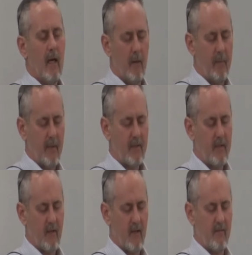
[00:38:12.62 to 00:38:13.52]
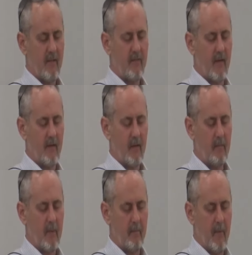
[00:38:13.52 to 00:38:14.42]
Help us, dear Heavenly Father.
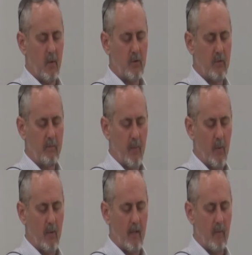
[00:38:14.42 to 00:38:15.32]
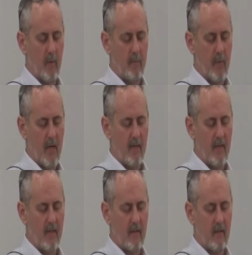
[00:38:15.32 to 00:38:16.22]
But most importantly, we pray
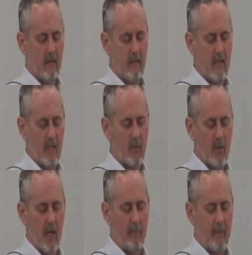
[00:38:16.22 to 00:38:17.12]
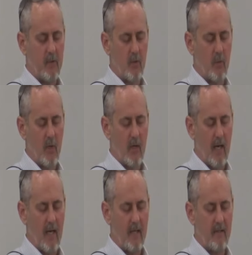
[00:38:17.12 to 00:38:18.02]
that this would help us to
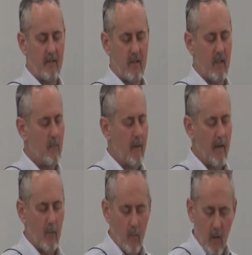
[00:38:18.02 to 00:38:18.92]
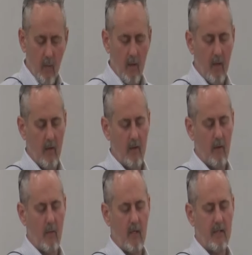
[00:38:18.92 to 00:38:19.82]
realize that no matter where we are in our
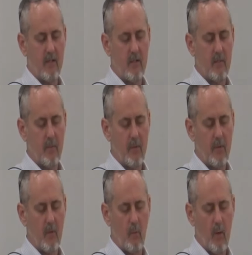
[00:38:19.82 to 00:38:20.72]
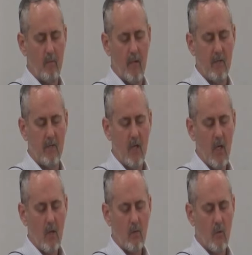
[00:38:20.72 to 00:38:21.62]
relationship with you, we must
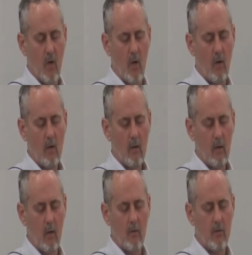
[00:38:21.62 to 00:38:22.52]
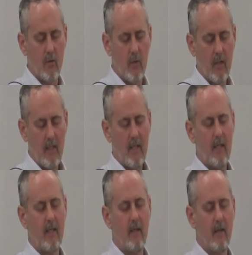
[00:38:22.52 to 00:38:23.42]
draw closer
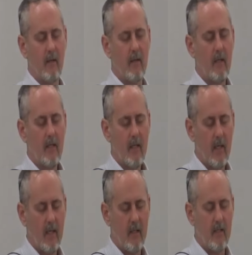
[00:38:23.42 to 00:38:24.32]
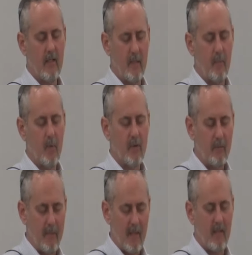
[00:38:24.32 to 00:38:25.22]
and nearer in a deeper
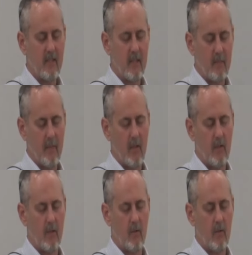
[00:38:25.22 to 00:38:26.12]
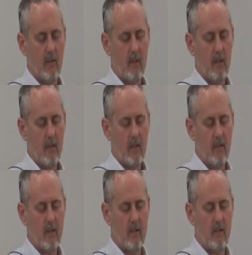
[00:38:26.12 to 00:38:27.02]
dependency upon you. In
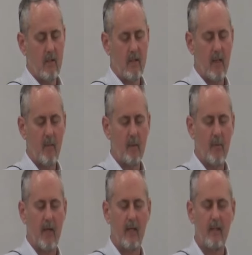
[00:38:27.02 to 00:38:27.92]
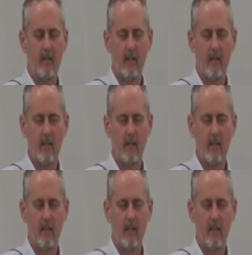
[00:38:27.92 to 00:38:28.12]
Jesus' name we pray.